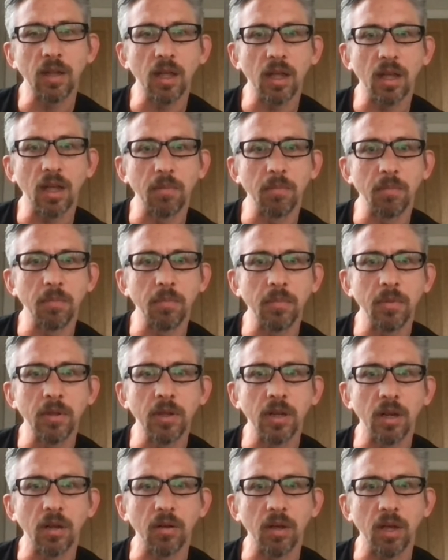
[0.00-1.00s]

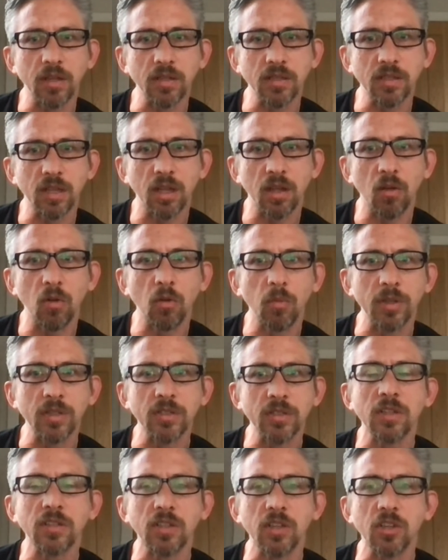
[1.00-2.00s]
as
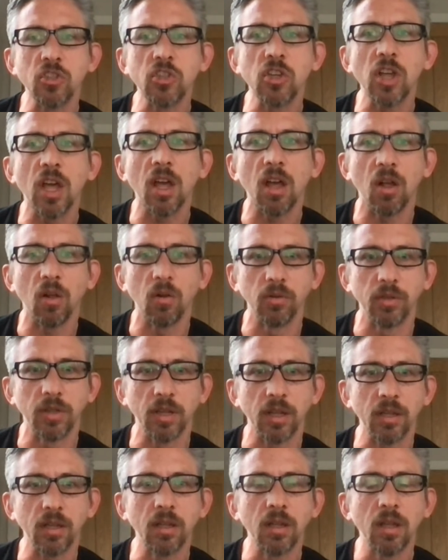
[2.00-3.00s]
almost as a
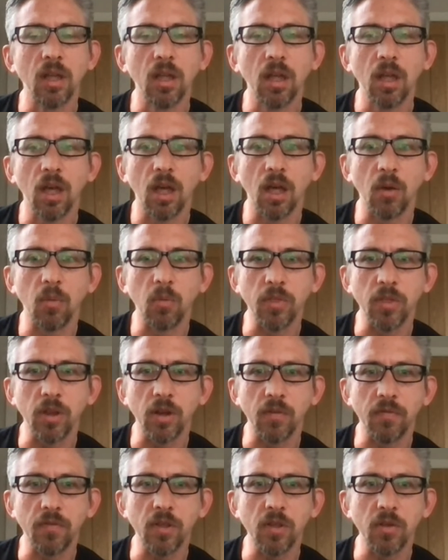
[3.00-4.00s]
shareholding within
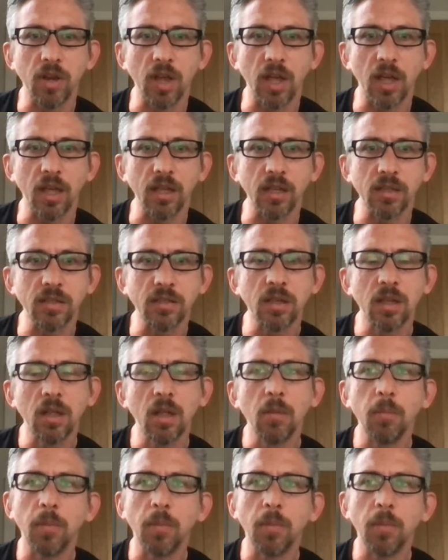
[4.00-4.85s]
a few days.